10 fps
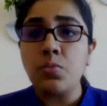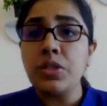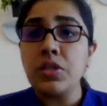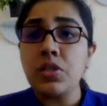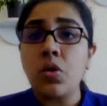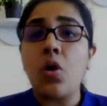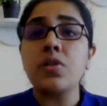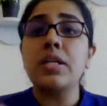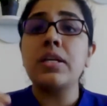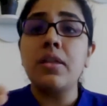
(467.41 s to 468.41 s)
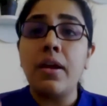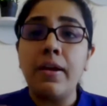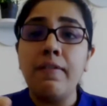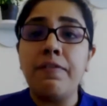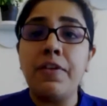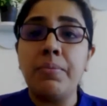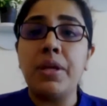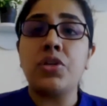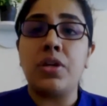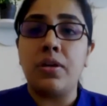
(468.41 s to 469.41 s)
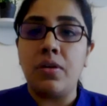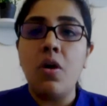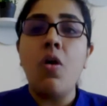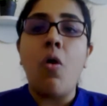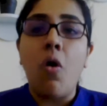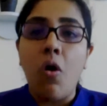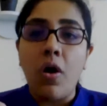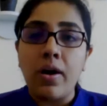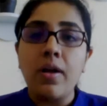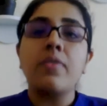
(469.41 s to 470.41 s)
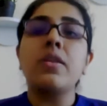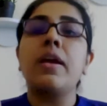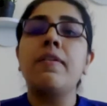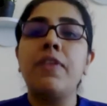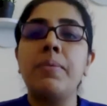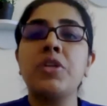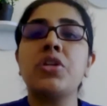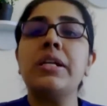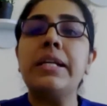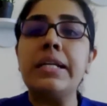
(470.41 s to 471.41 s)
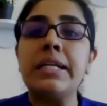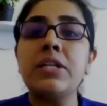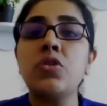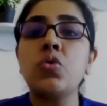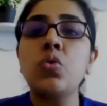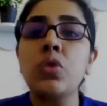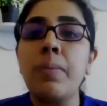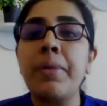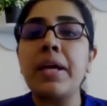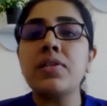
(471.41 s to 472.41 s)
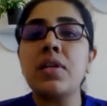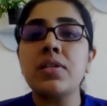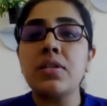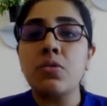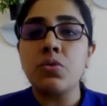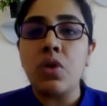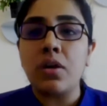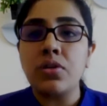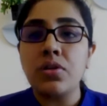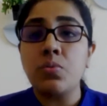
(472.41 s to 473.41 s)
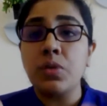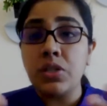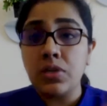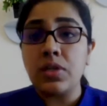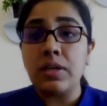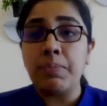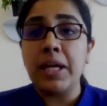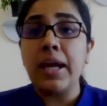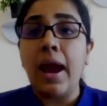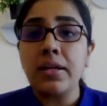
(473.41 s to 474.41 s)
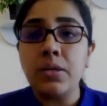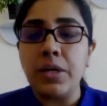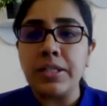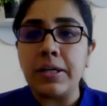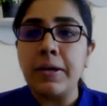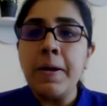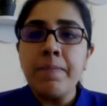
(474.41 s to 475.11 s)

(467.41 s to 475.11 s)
which is causing the inflammation or the inflammation leading to the pain sensitive structures which is being activated.